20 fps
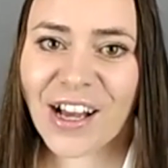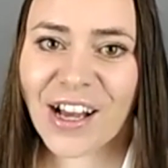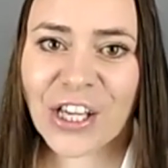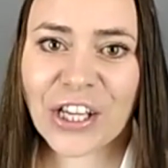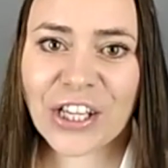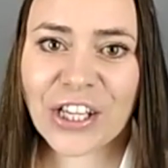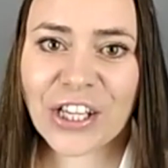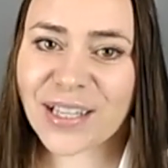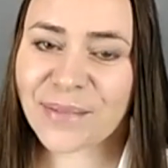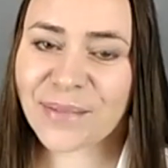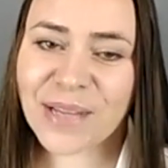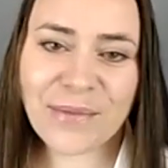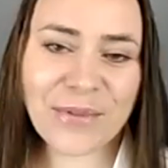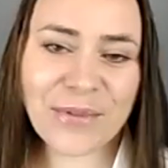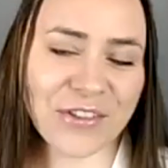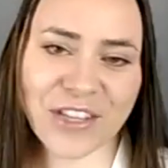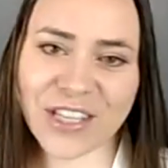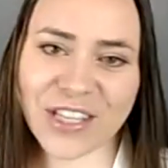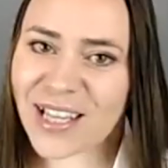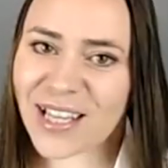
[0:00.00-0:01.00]
sometimes
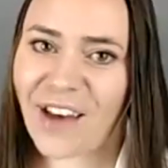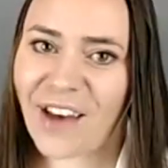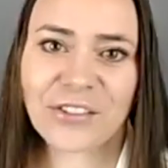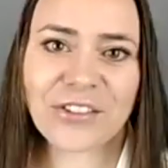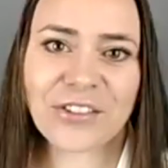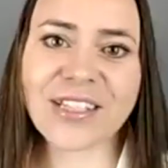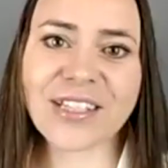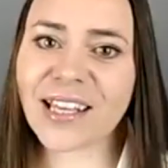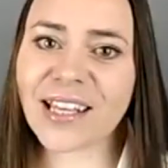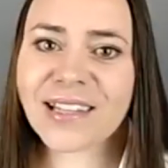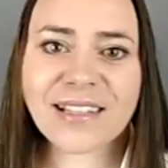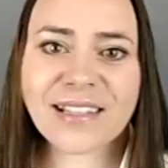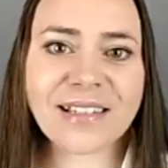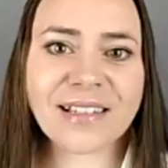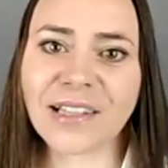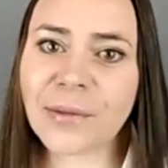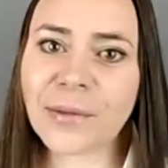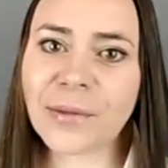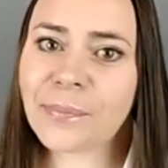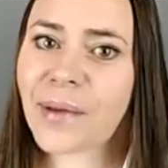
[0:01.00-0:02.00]
you just have to take the
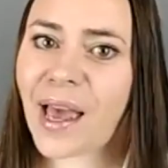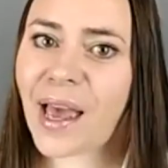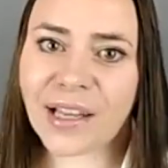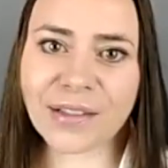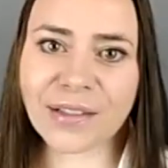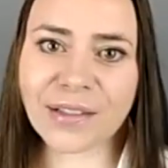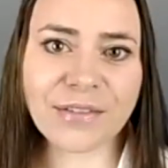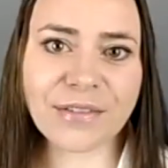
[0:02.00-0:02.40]
leap and